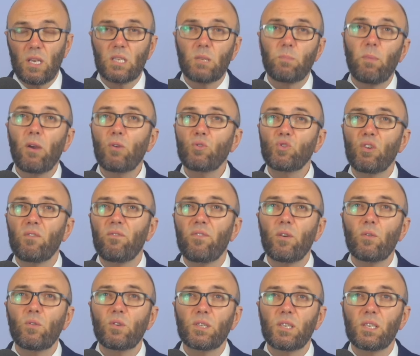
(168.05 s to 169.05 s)
Exposure
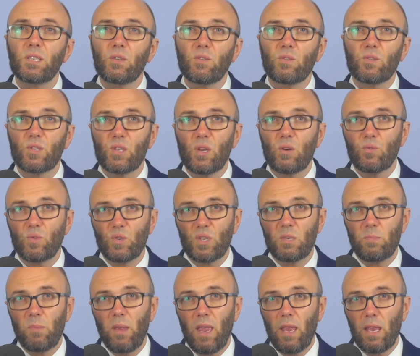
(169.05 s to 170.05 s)
focuses on
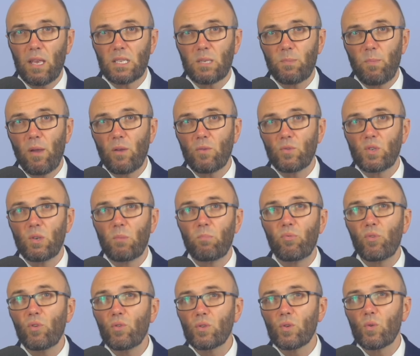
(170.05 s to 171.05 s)
soldiers being exposed to
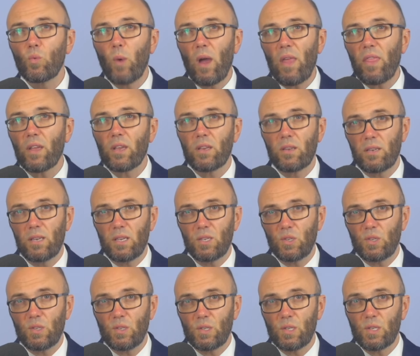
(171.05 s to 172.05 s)
brutal weather
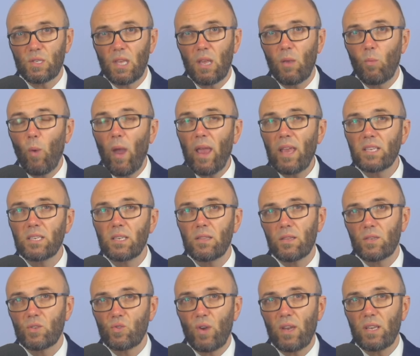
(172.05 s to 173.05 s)
conditions as they wait
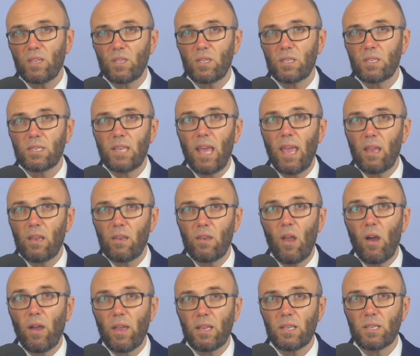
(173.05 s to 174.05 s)
in the trenches day
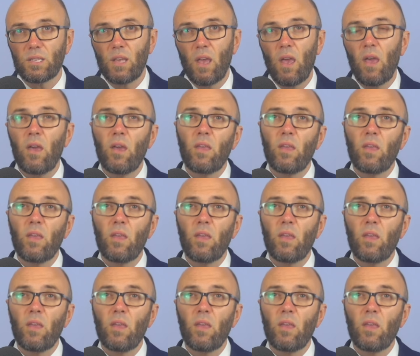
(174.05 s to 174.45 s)
and night.